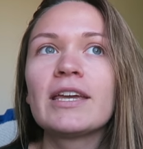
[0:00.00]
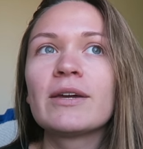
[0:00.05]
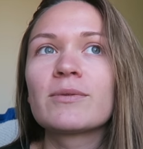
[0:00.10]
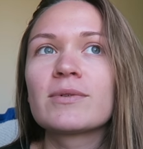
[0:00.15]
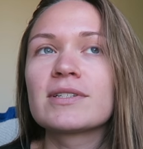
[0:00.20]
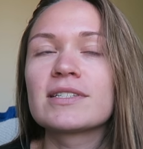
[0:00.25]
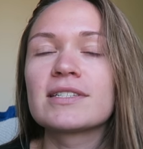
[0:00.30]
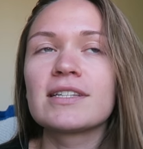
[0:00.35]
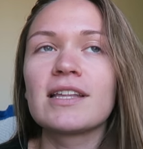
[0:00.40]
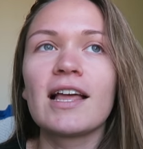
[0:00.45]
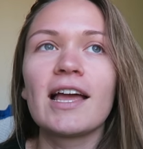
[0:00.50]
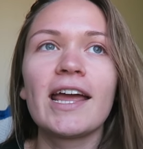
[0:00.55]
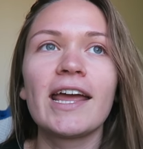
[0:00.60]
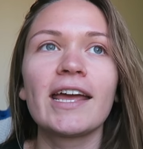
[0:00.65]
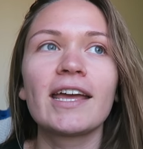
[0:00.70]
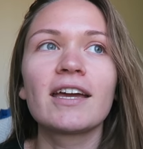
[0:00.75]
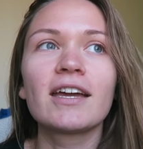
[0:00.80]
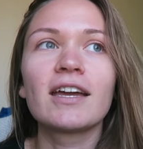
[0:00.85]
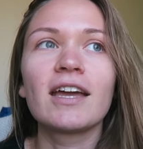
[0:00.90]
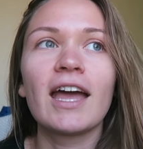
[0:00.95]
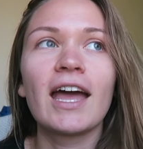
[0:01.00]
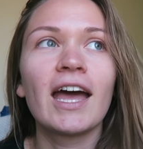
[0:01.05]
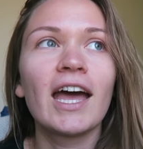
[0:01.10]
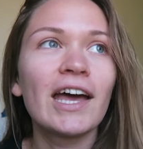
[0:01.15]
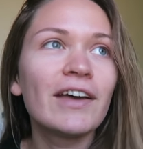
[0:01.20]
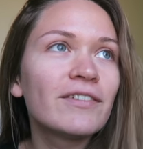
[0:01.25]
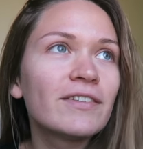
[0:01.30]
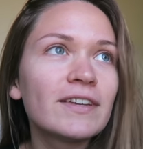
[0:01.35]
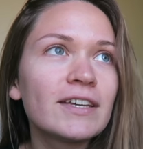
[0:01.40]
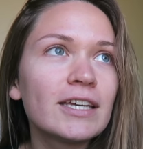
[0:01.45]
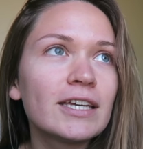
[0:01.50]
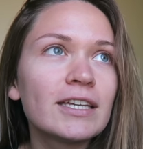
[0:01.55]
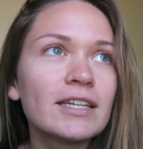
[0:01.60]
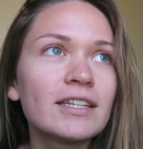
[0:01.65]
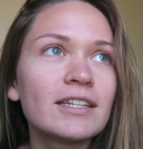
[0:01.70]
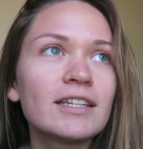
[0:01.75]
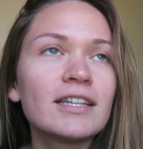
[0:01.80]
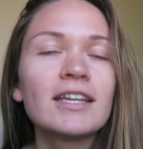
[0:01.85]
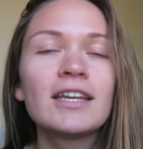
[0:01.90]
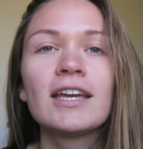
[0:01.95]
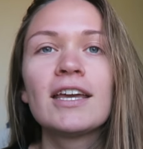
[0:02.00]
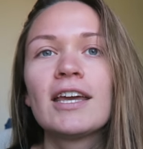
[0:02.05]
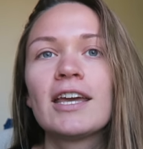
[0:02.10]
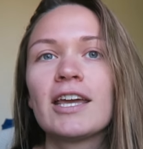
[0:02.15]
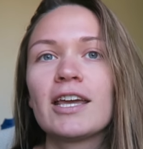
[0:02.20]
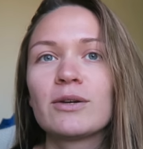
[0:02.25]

It was like heaven.